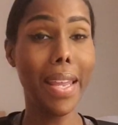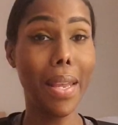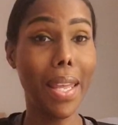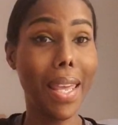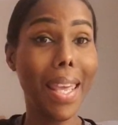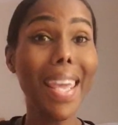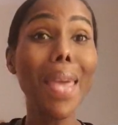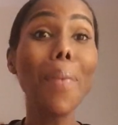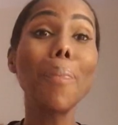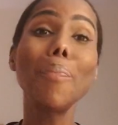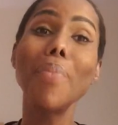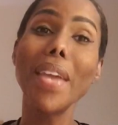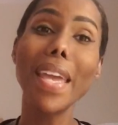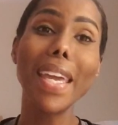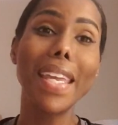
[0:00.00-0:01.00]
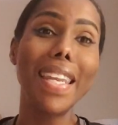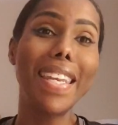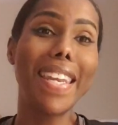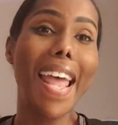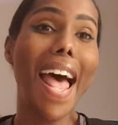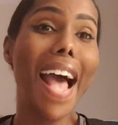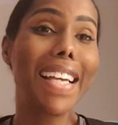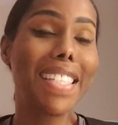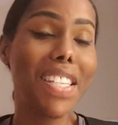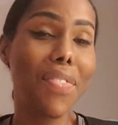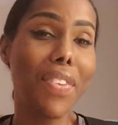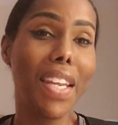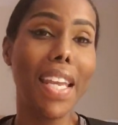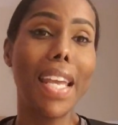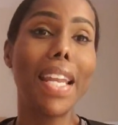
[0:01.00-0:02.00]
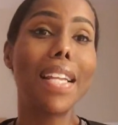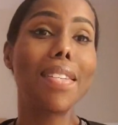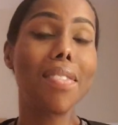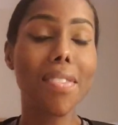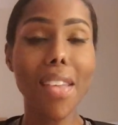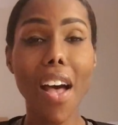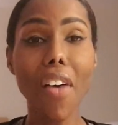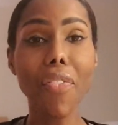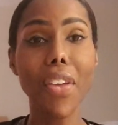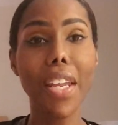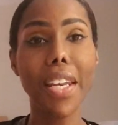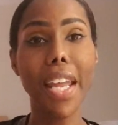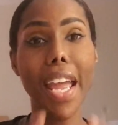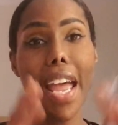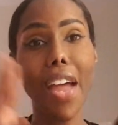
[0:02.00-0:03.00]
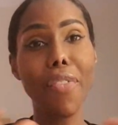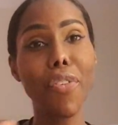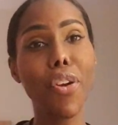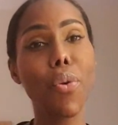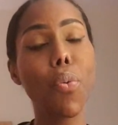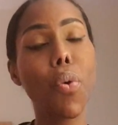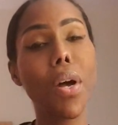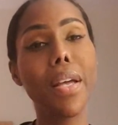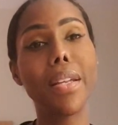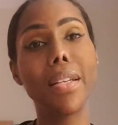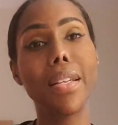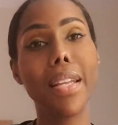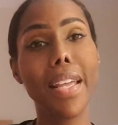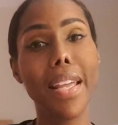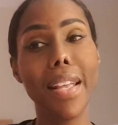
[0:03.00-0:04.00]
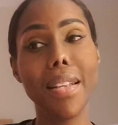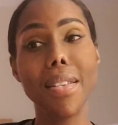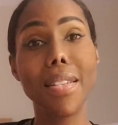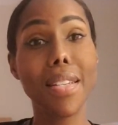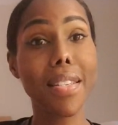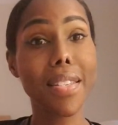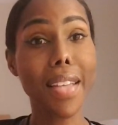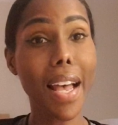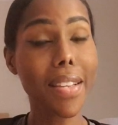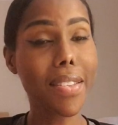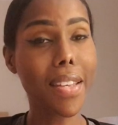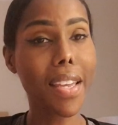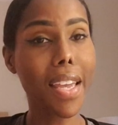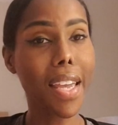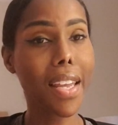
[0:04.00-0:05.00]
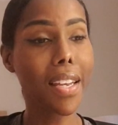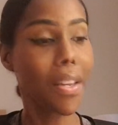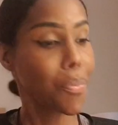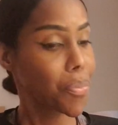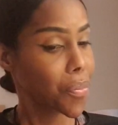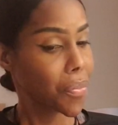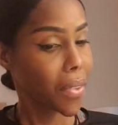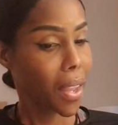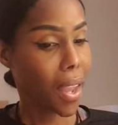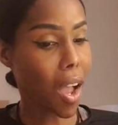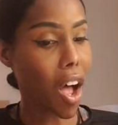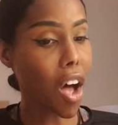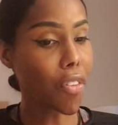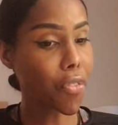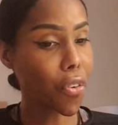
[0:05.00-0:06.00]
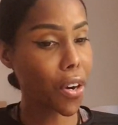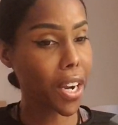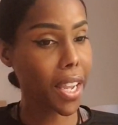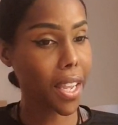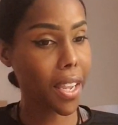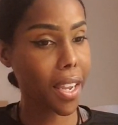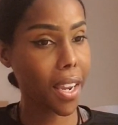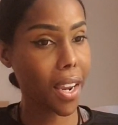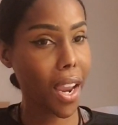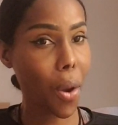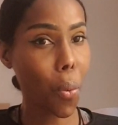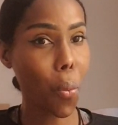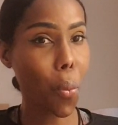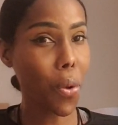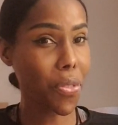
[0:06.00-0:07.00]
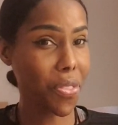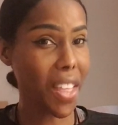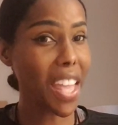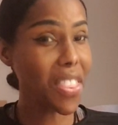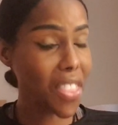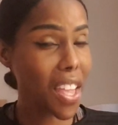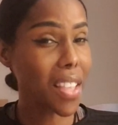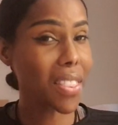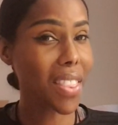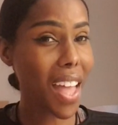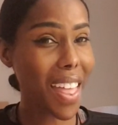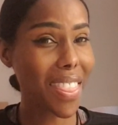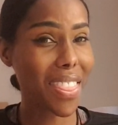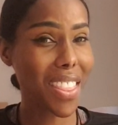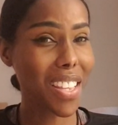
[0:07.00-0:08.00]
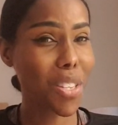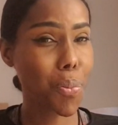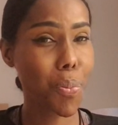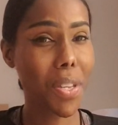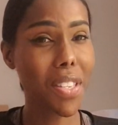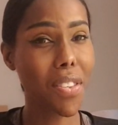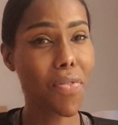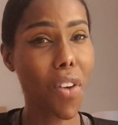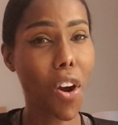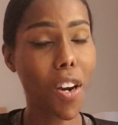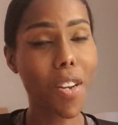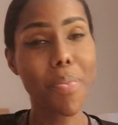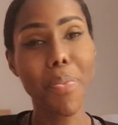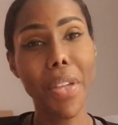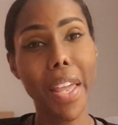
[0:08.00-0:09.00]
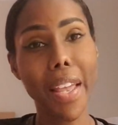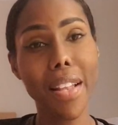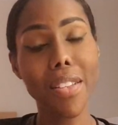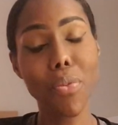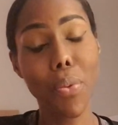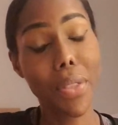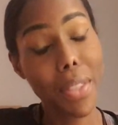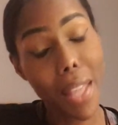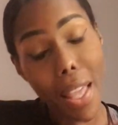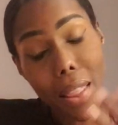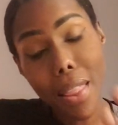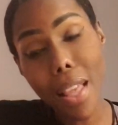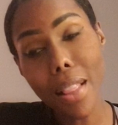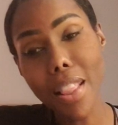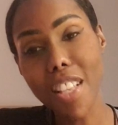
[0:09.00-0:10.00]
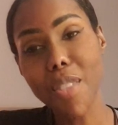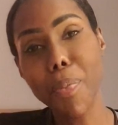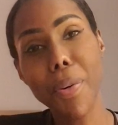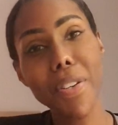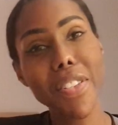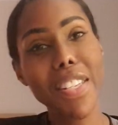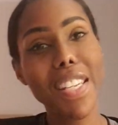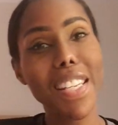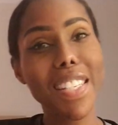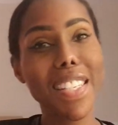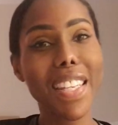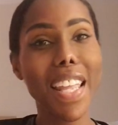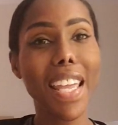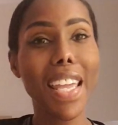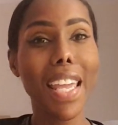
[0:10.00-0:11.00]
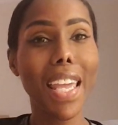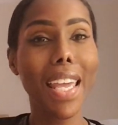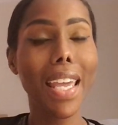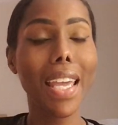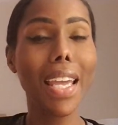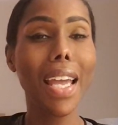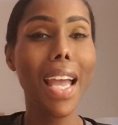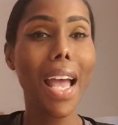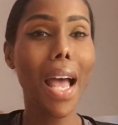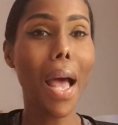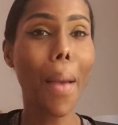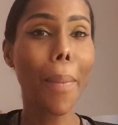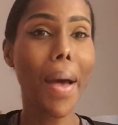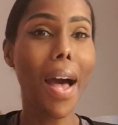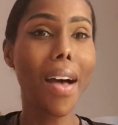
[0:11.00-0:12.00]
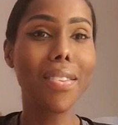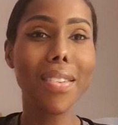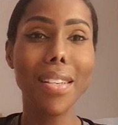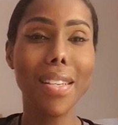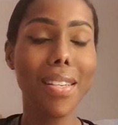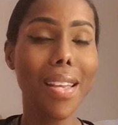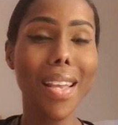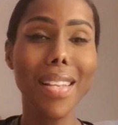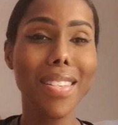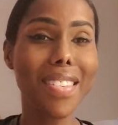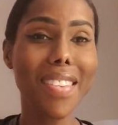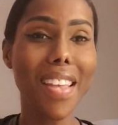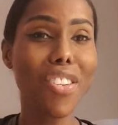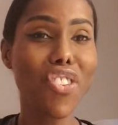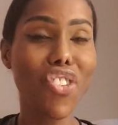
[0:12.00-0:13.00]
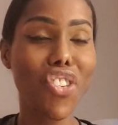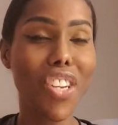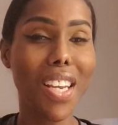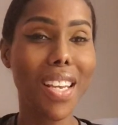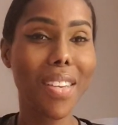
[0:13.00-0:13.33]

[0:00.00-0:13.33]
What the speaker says: it being an activity in itself, and everyone is discussing it, offering what they think that this piece of art means, what they think this person is thinking about. It's such